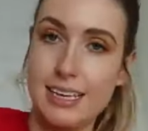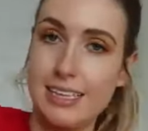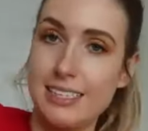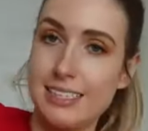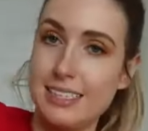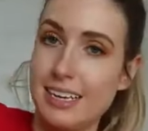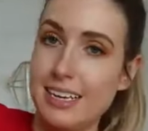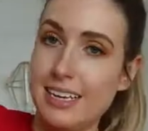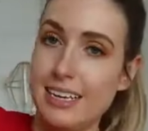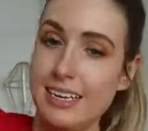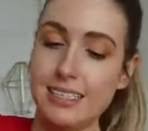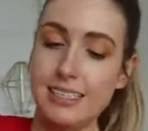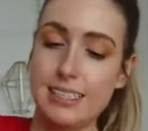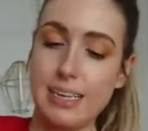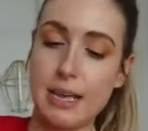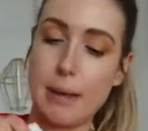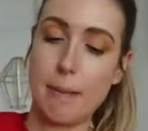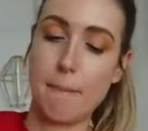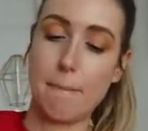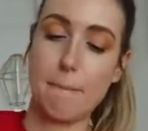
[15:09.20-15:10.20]
This
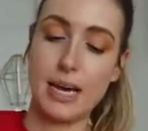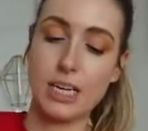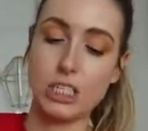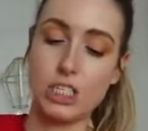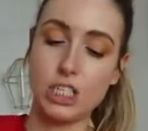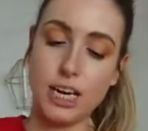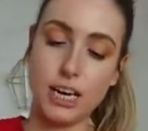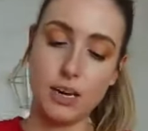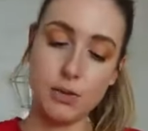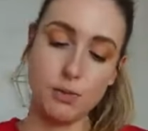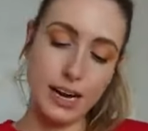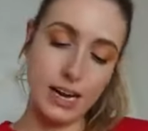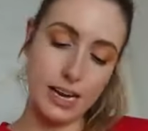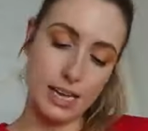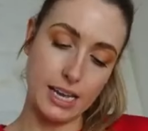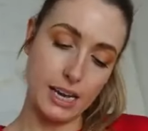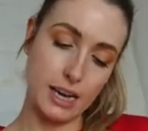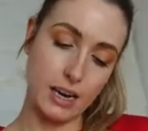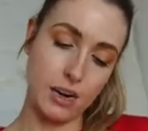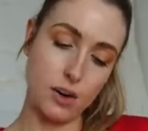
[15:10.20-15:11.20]
is my shade right
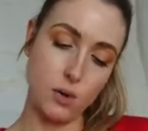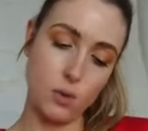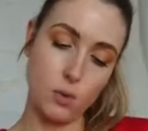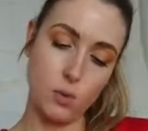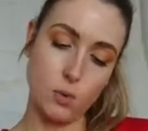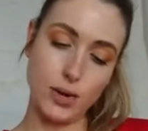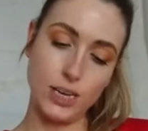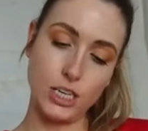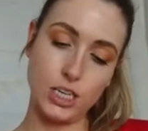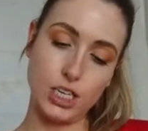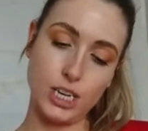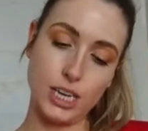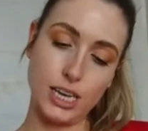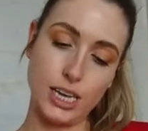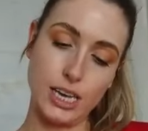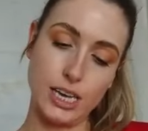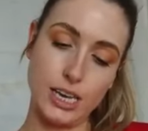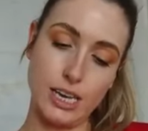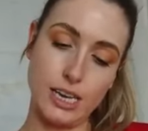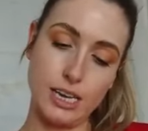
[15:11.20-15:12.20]
here, which
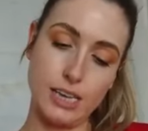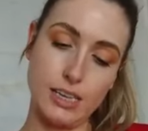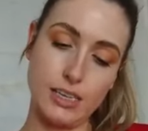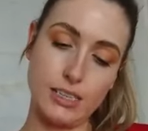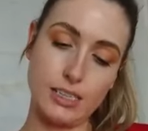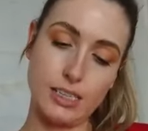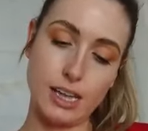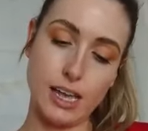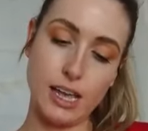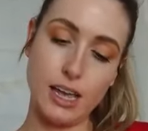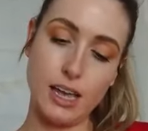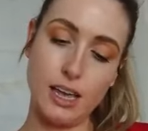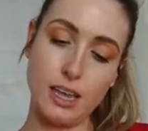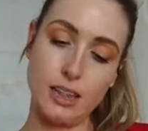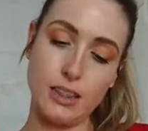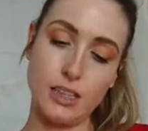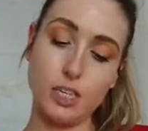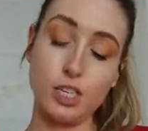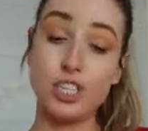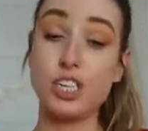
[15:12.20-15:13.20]
is
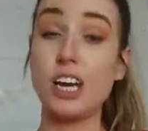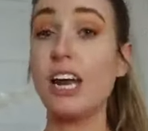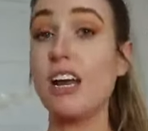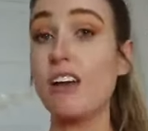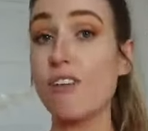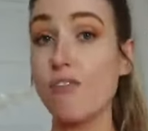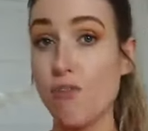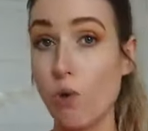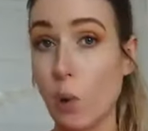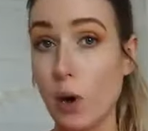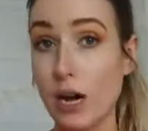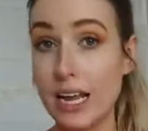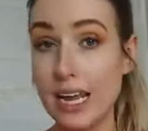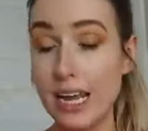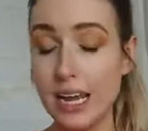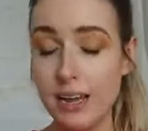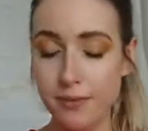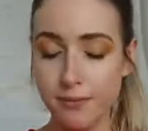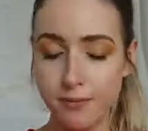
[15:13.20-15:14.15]
the shade 40.